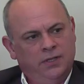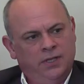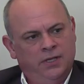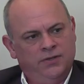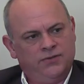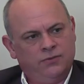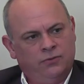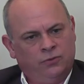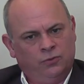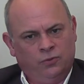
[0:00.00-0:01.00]
is
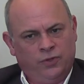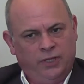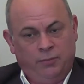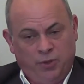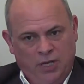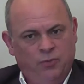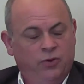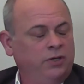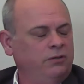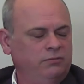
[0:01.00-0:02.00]
all the
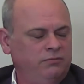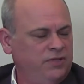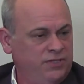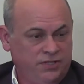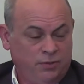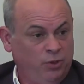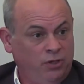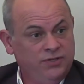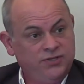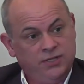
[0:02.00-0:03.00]
paperwork. This is the
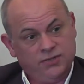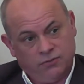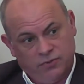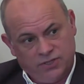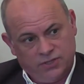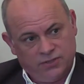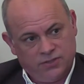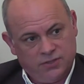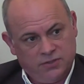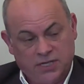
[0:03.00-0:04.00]
policies, the risk
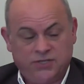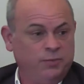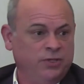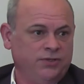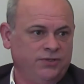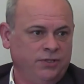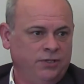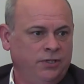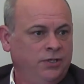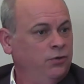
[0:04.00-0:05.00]
assessments,
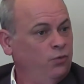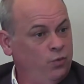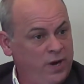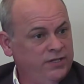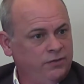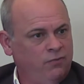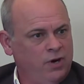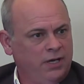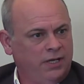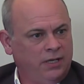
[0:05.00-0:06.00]
ways of
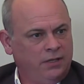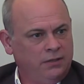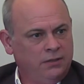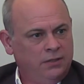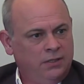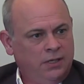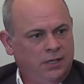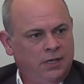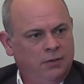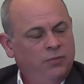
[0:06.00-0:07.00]
working.
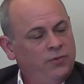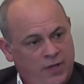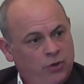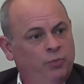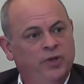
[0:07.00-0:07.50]
They will